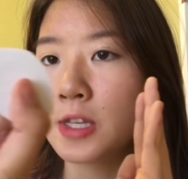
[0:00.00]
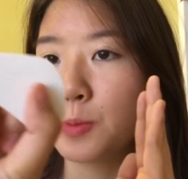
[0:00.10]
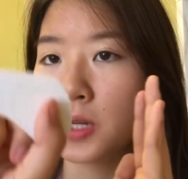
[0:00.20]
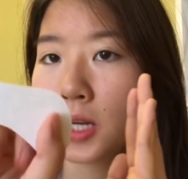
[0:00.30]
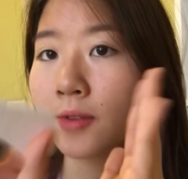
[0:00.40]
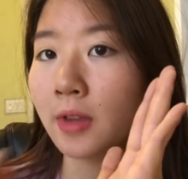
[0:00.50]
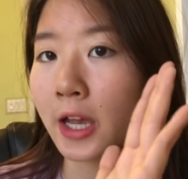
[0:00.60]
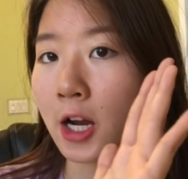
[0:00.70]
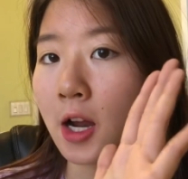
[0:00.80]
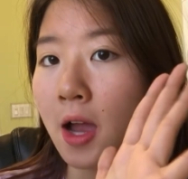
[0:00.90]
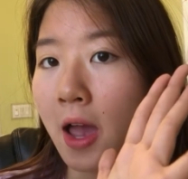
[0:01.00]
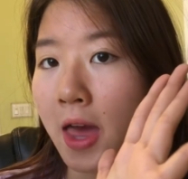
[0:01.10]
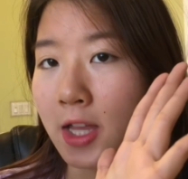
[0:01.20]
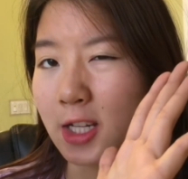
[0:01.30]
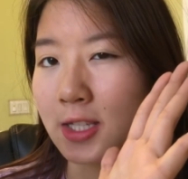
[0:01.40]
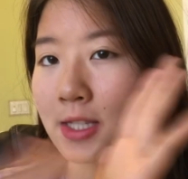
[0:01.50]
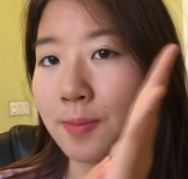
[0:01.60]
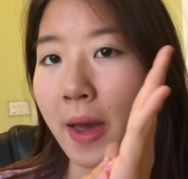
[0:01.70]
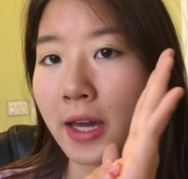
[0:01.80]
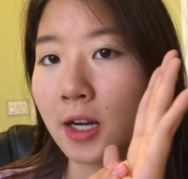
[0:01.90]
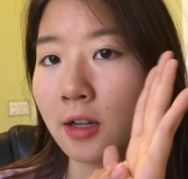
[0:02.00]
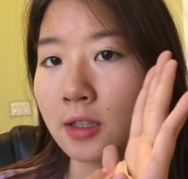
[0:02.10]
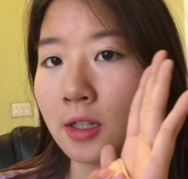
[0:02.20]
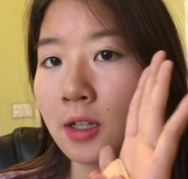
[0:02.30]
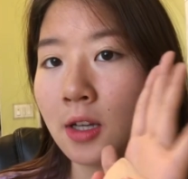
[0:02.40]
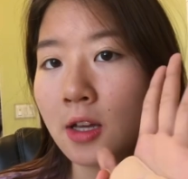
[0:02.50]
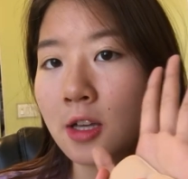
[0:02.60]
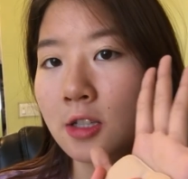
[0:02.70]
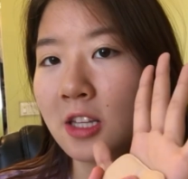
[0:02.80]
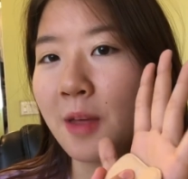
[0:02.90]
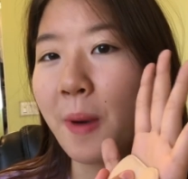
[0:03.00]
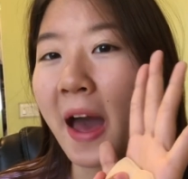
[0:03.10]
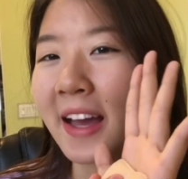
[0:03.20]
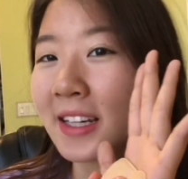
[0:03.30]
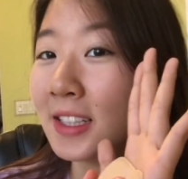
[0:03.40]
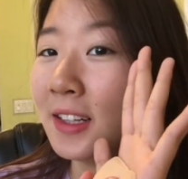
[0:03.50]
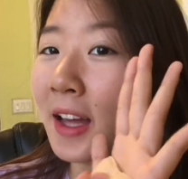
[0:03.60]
this protective layer and then just smack it on to the back.